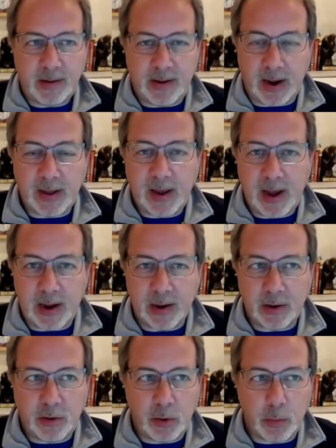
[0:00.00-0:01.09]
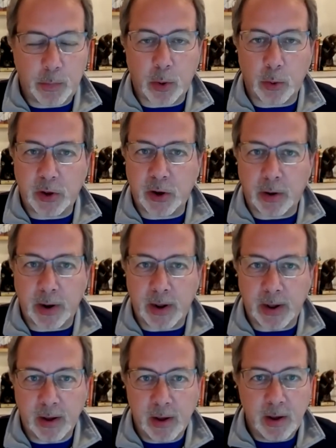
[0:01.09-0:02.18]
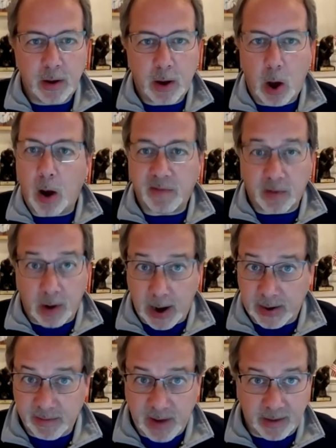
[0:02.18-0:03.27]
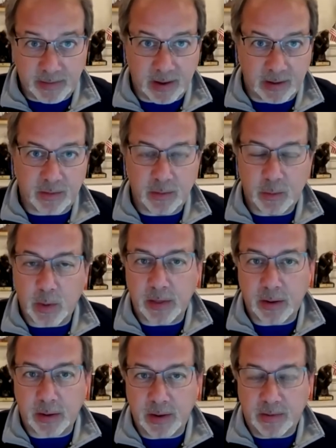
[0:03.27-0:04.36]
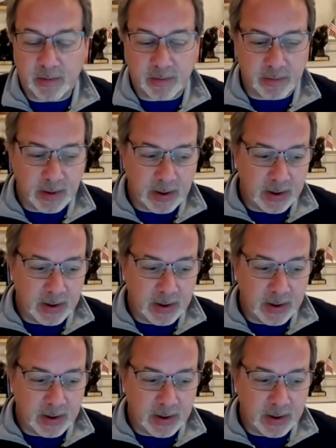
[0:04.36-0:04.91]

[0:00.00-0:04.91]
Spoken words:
dedicated to procuring all variety of assets, whether it's